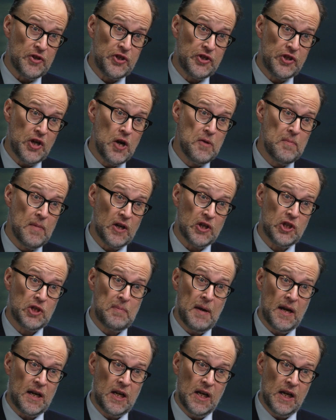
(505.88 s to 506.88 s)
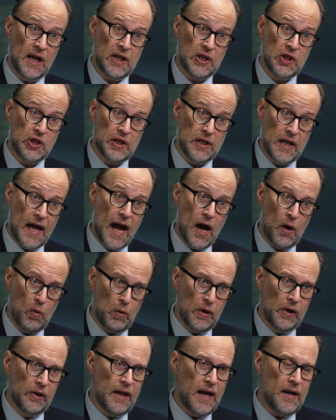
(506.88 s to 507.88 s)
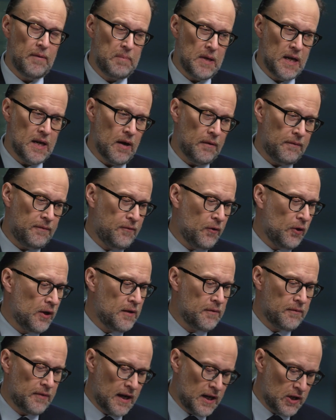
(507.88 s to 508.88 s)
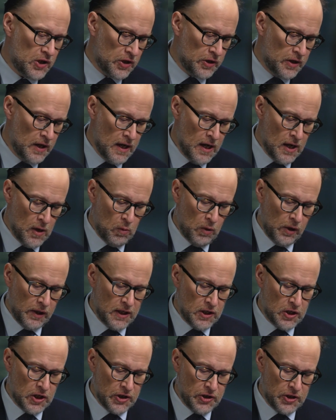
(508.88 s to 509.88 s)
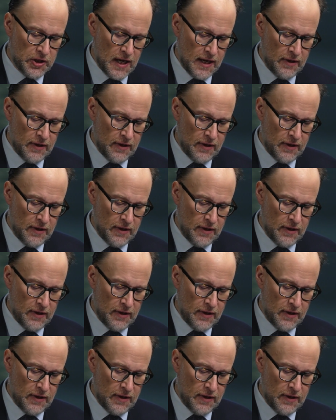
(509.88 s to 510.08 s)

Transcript: is so much speculation now. Will there be a full invasion? Will he just